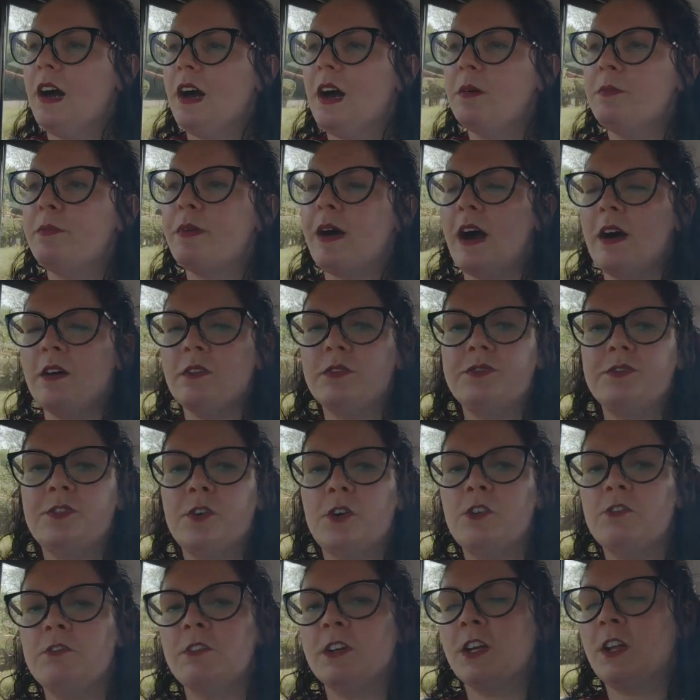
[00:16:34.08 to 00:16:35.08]
about
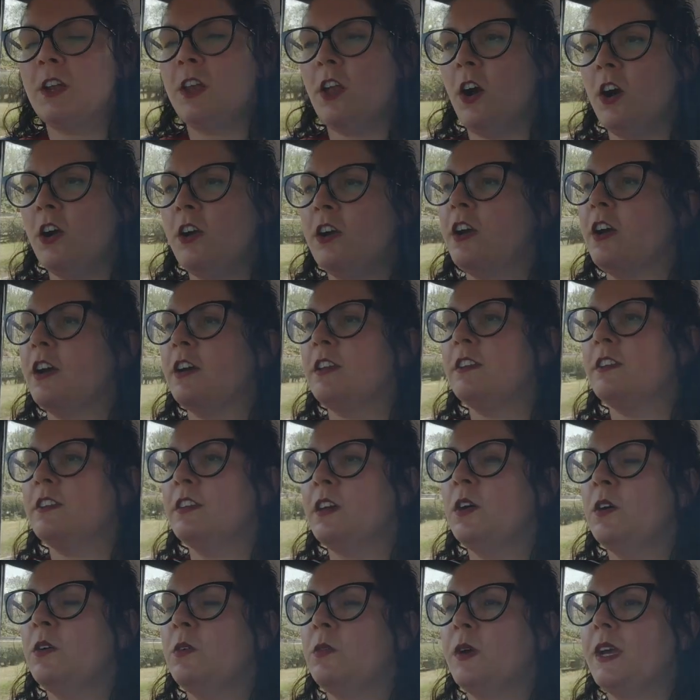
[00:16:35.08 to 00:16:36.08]
4 o'clock
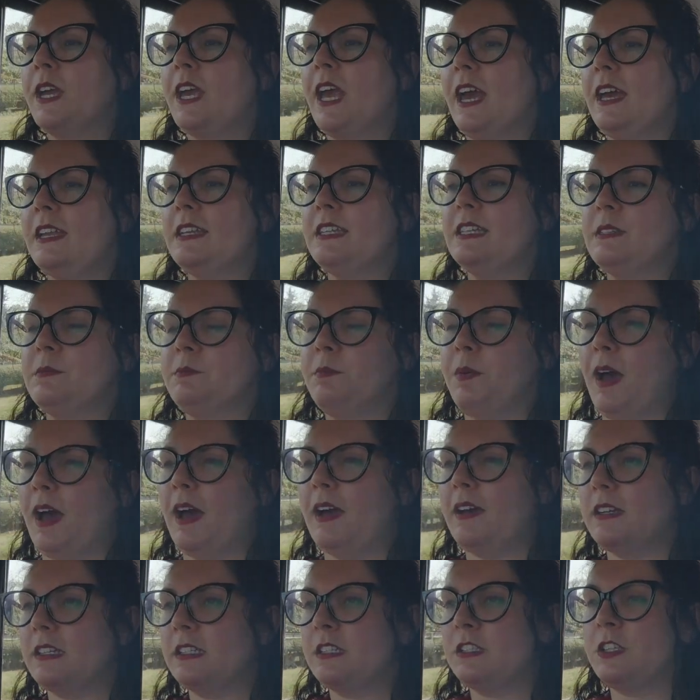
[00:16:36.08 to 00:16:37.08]
and we headed
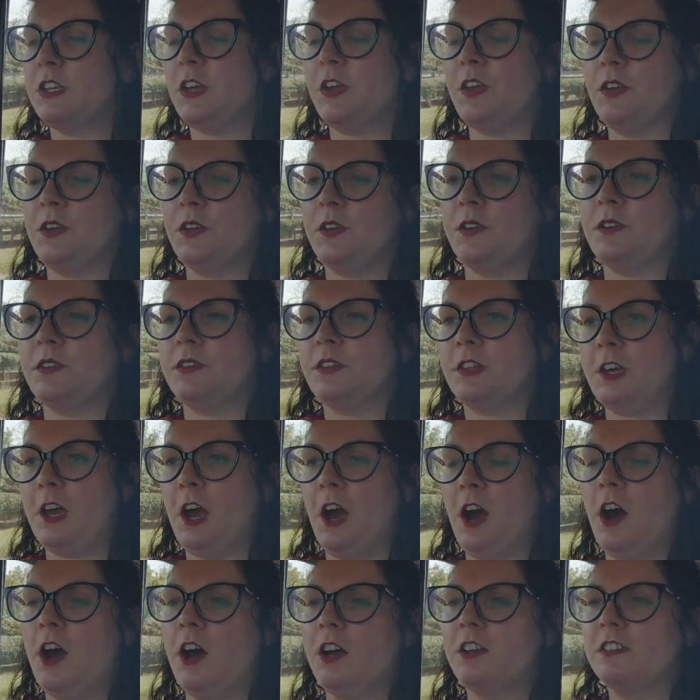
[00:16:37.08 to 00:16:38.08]
back to the
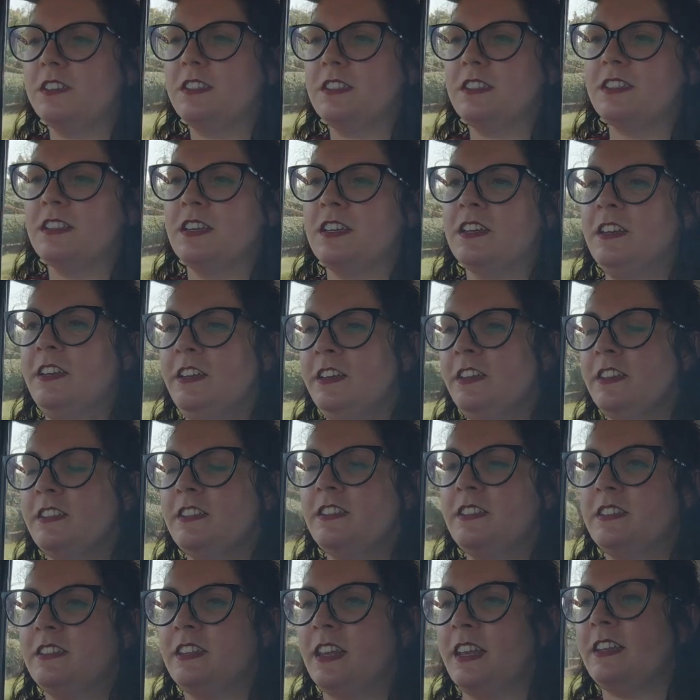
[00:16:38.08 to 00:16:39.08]
cars to
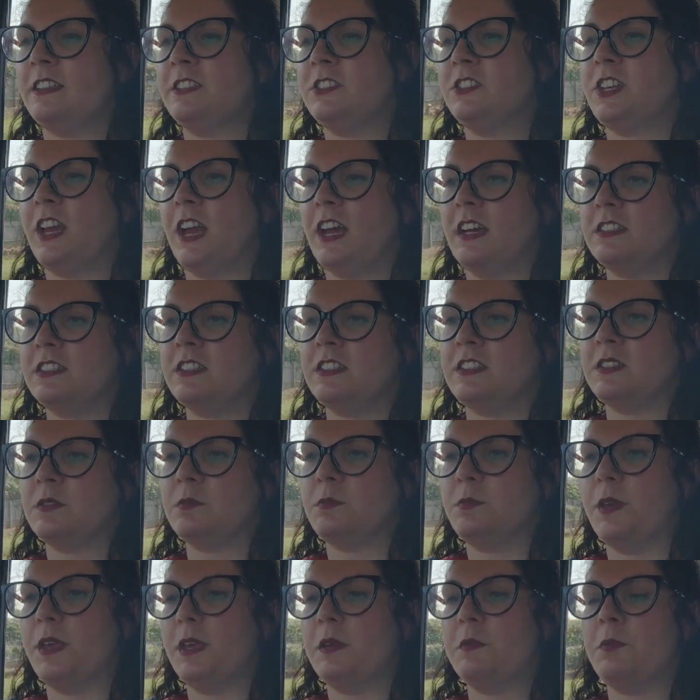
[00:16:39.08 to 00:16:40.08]
sit and chat to
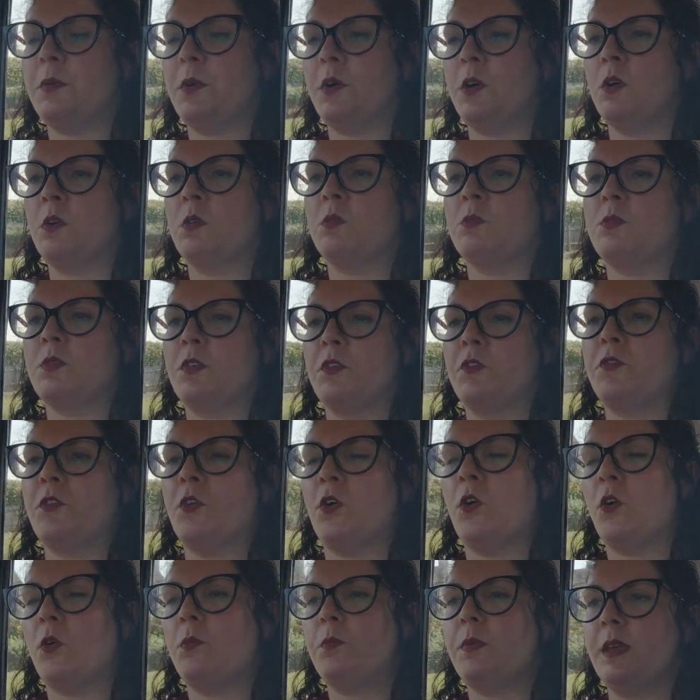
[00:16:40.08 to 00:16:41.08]
some people
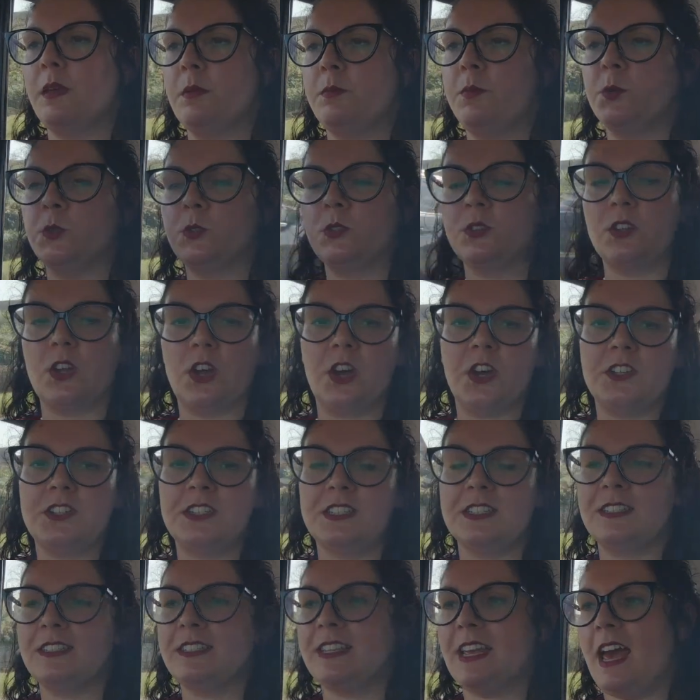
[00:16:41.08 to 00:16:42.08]
before people
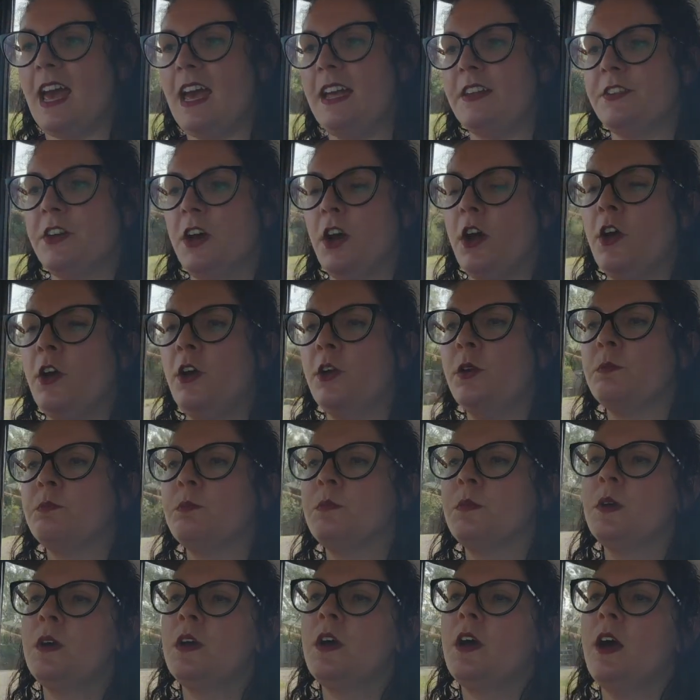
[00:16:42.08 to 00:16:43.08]
started to head home,
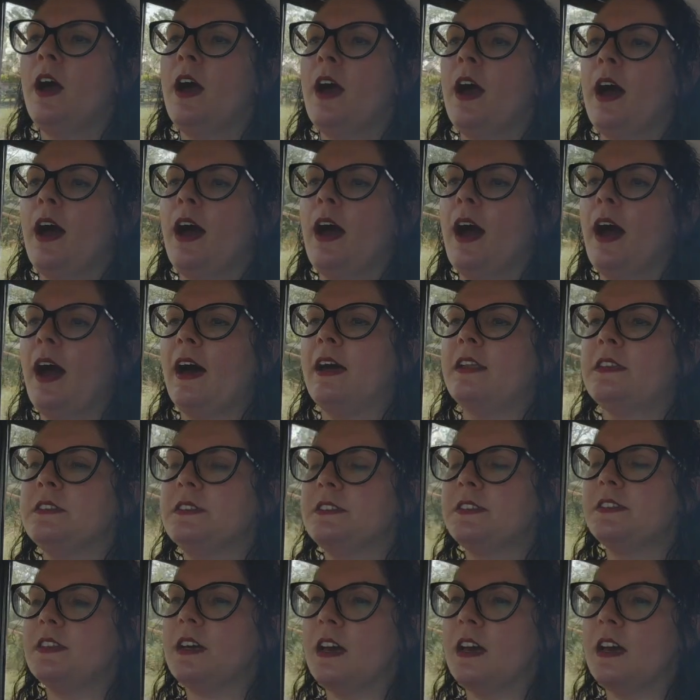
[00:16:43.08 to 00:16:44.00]
and